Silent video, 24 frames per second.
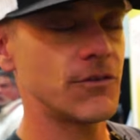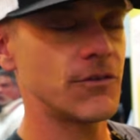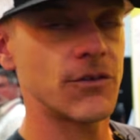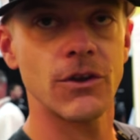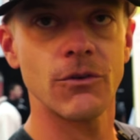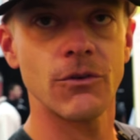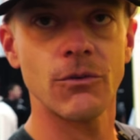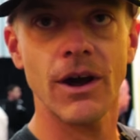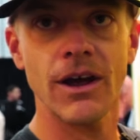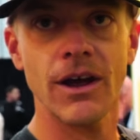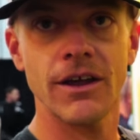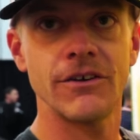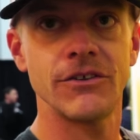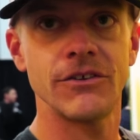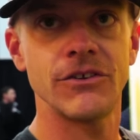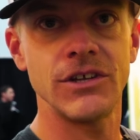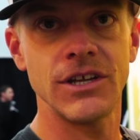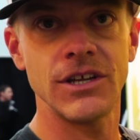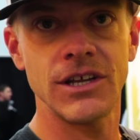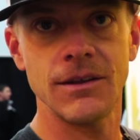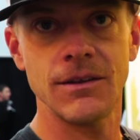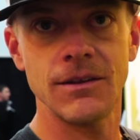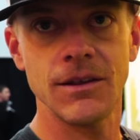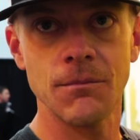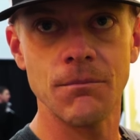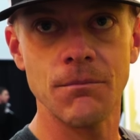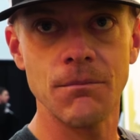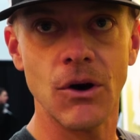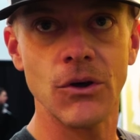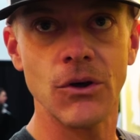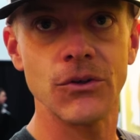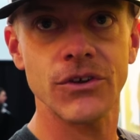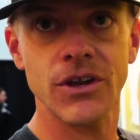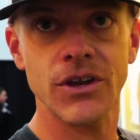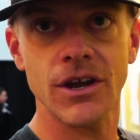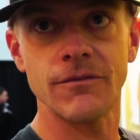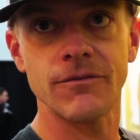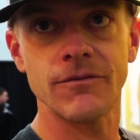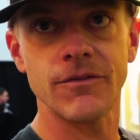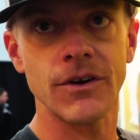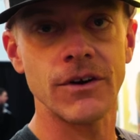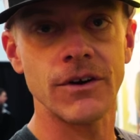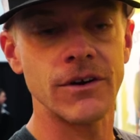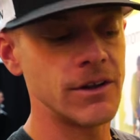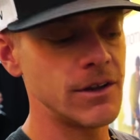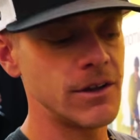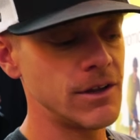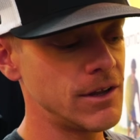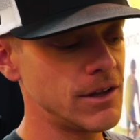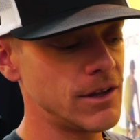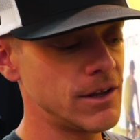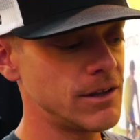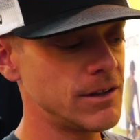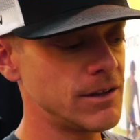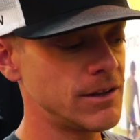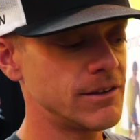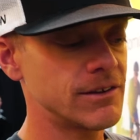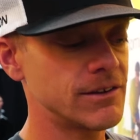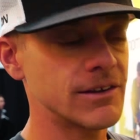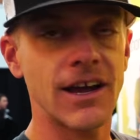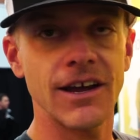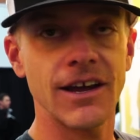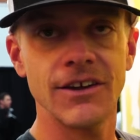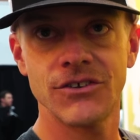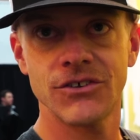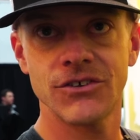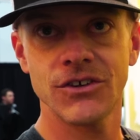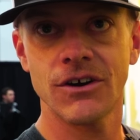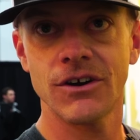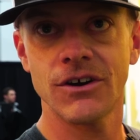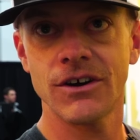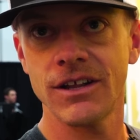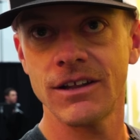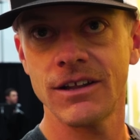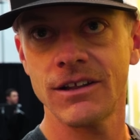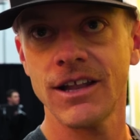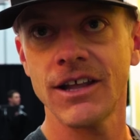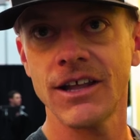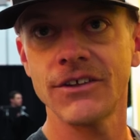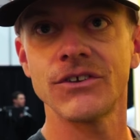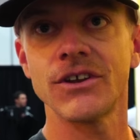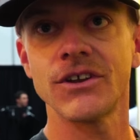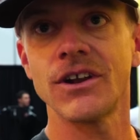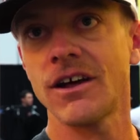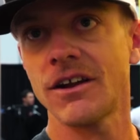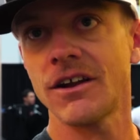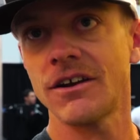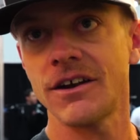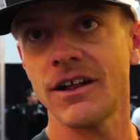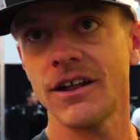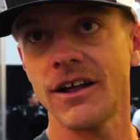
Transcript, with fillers: for the rider seeking the most comfort. This guy started at less than $100.